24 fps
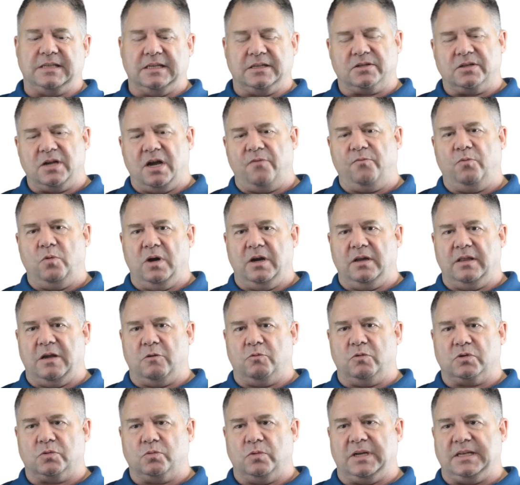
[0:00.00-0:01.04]
The software
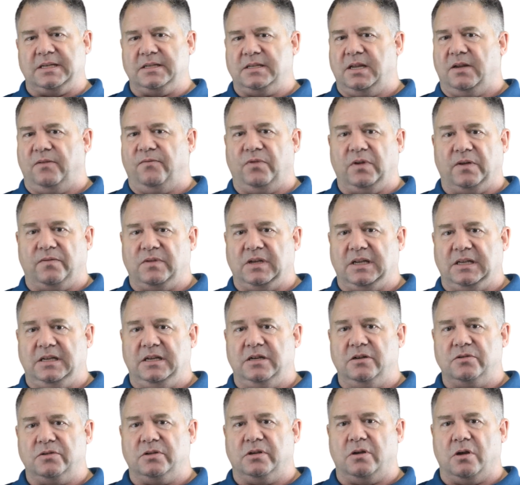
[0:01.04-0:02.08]
that was written 10, 15
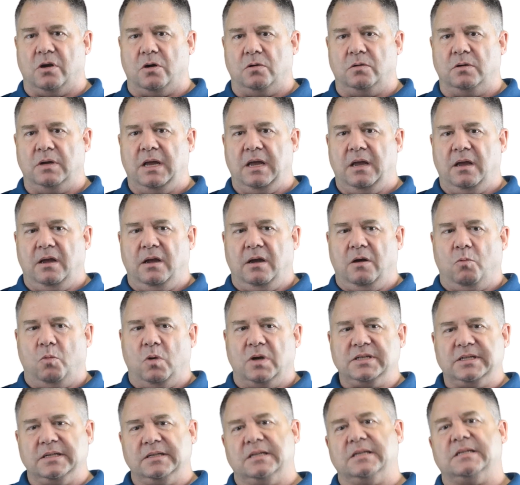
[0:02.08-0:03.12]
years ago
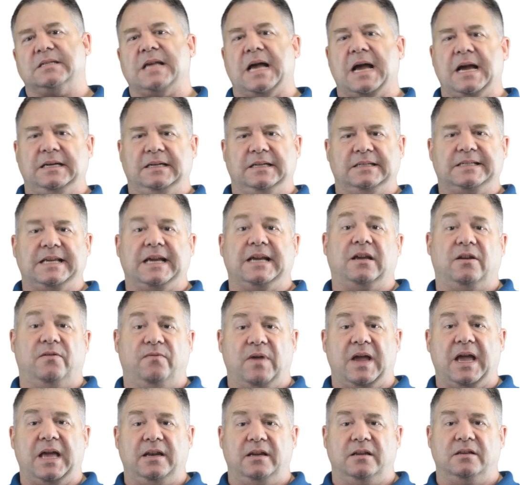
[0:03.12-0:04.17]
wasn't designed to take
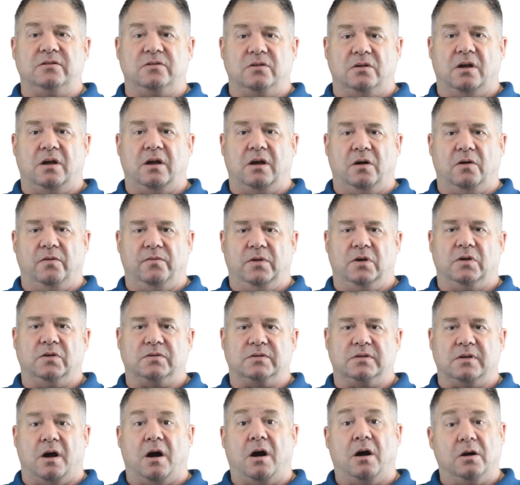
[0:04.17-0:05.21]
advantage of
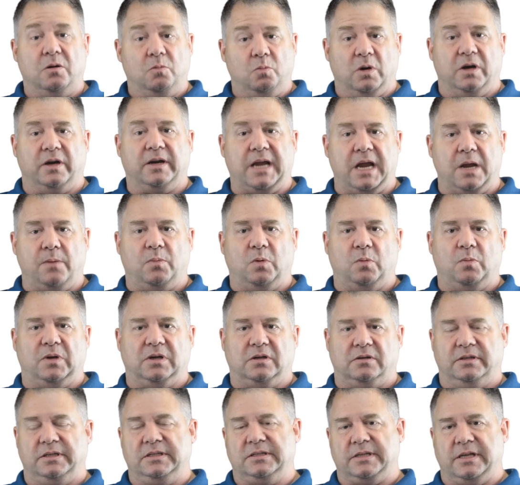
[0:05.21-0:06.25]
those hardware
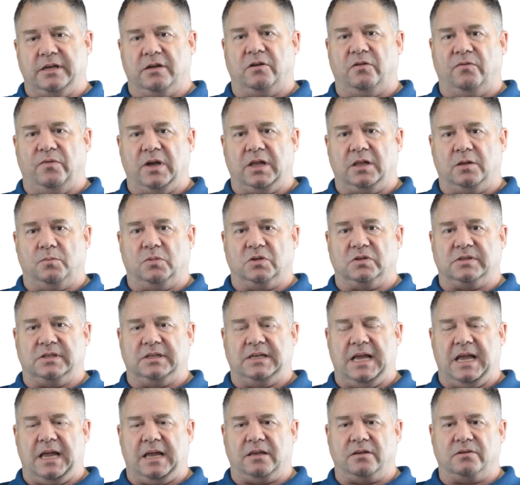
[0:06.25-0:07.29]
capabilities that are available
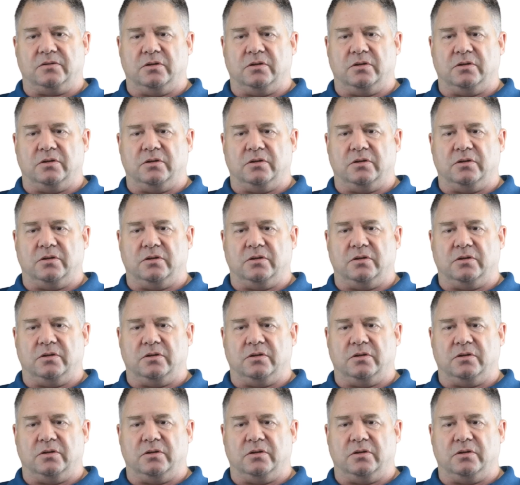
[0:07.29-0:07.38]
today.